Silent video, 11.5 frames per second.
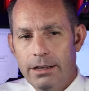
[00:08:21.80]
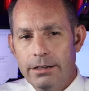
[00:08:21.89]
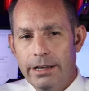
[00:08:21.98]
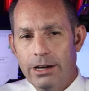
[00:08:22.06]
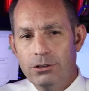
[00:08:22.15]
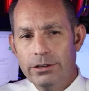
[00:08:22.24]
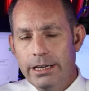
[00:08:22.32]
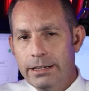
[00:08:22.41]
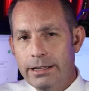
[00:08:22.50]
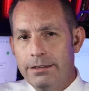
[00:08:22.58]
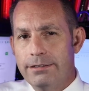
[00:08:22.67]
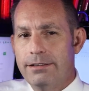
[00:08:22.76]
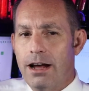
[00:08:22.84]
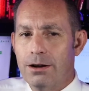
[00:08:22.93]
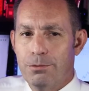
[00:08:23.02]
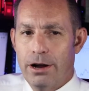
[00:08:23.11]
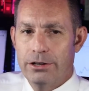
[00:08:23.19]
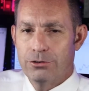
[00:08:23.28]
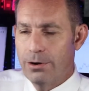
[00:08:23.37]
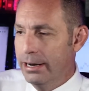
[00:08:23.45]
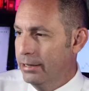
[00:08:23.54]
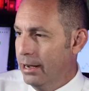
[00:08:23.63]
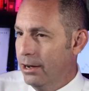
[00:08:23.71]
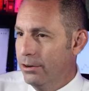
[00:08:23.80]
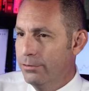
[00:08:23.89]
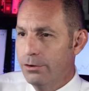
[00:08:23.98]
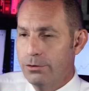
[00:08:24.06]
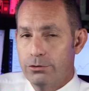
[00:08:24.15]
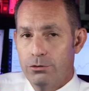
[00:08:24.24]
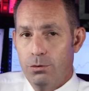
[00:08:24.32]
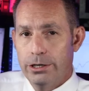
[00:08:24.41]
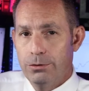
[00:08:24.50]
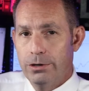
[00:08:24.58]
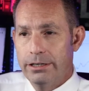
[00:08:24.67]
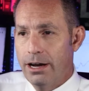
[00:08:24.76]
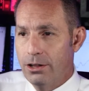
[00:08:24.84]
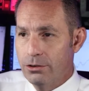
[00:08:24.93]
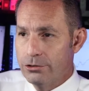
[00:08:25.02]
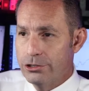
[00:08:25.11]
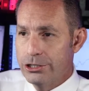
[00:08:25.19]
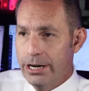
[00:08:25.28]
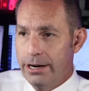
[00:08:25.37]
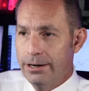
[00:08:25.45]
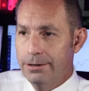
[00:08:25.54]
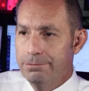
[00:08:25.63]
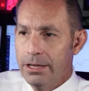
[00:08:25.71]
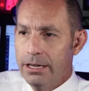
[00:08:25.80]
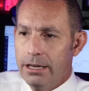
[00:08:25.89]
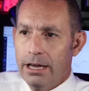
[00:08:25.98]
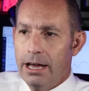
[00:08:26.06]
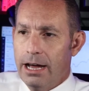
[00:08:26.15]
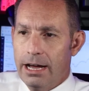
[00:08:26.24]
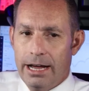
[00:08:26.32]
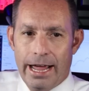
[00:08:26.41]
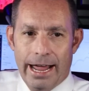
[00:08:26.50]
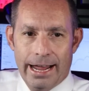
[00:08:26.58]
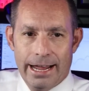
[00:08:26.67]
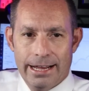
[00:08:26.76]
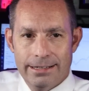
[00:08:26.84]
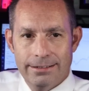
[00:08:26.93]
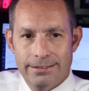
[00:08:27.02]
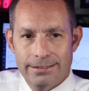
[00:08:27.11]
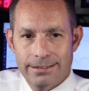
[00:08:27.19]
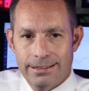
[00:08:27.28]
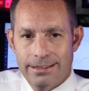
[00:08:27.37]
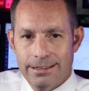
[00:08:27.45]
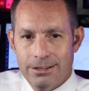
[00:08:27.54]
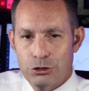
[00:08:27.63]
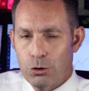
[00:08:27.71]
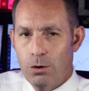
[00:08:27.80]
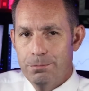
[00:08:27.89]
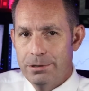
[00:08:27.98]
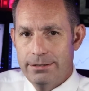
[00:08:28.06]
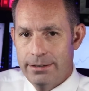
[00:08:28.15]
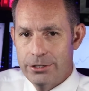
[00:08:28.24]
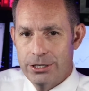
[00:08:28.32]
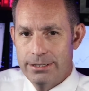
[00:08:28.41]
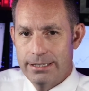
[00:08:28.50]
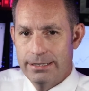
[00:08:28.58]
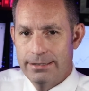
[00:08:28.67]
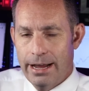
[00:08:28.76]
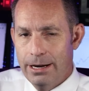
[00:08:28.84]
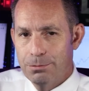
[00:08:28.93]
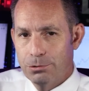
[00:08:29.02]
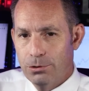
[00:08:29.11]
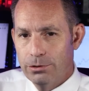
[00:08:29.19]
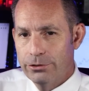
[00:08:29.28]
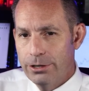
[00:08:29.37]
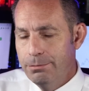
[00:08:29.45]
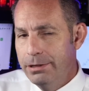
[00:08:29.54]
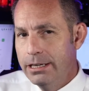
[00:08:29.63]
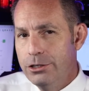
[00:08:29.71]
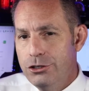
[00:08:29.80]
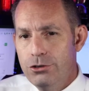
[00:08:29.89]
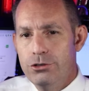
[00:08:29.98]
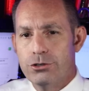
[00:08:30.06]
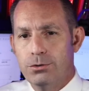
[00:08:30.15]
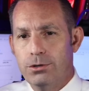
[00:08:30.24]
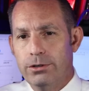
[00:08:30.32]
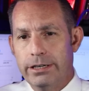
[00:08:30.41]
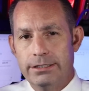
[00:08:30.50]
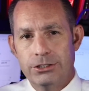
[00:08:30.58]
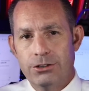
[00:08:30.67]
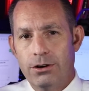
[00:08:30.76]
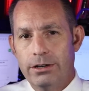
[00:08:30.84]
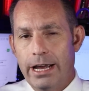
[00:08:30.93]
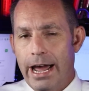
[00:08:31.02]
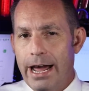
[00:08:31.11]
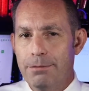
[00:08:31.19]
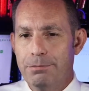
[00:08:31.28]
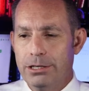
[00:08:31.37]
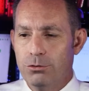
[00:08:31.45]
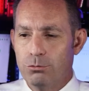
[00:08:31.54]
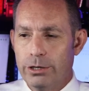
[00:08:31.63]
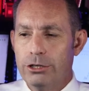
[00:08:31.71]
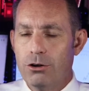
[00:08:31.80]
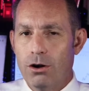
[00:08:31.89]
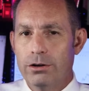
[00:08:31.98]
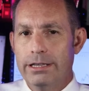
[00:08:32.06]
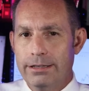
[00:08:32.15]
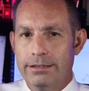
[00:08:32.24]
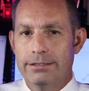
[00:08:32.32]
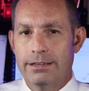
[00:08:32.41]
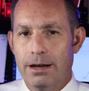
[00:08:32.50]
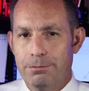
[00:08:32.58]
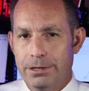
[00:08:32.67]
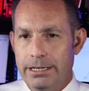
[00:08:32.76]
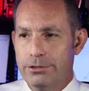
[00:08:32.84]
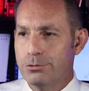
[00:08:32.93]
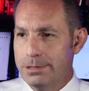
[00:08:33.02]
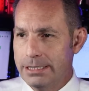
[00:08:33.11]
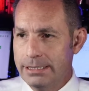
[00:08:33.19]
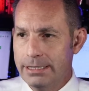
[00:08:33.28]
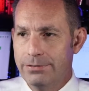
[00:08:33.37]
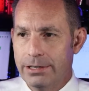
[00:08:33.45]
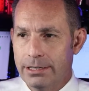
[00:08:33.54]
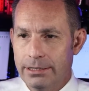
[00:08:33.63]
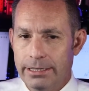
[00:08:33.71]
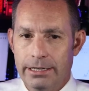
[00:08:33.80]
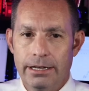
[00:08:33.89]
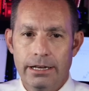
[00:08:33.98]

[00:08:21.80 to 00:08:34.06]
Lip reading: Now, looking at the stock price right now of over $21 a share and short position since April, something unusual is starting to happen regarding this company specifically.